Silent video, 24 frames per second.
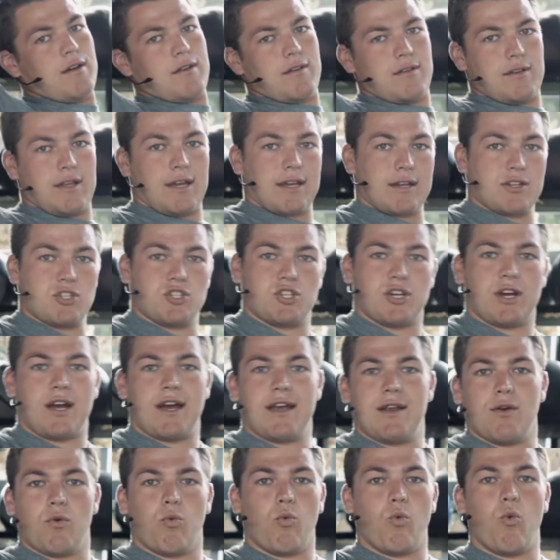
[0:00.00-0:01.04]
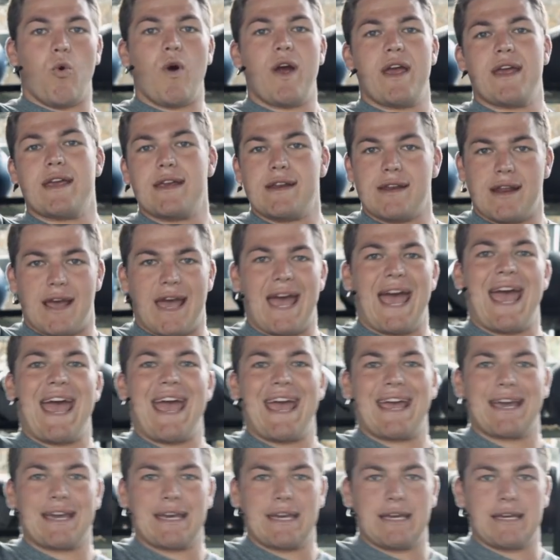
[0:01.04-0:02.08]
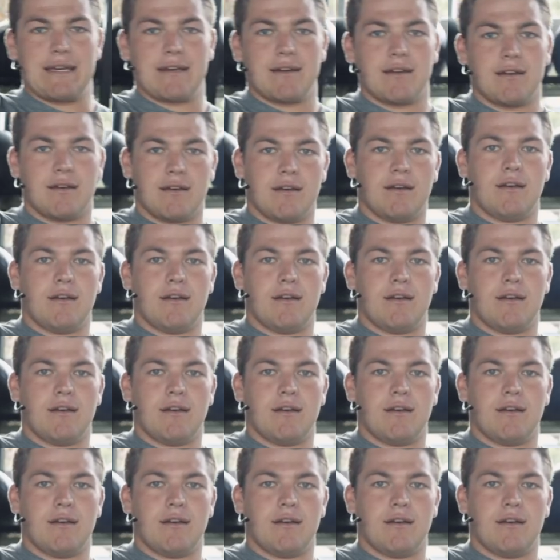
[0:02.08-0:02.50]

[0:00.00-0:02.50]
like a giant weight hanging